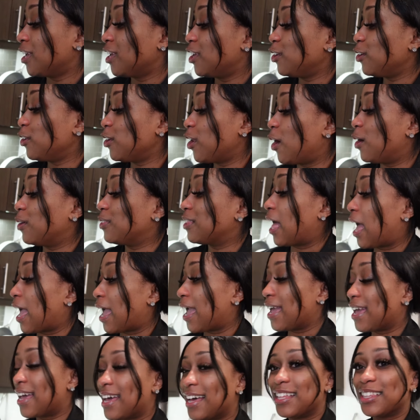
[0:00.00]
you know,
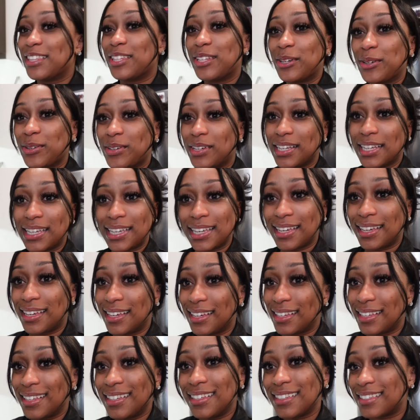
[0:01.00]
like little
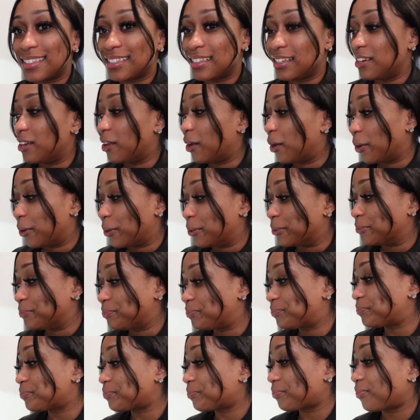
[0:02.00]
cookies, you know,
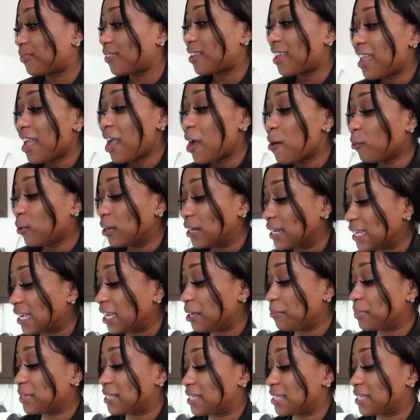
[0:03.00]
I wanted to keep it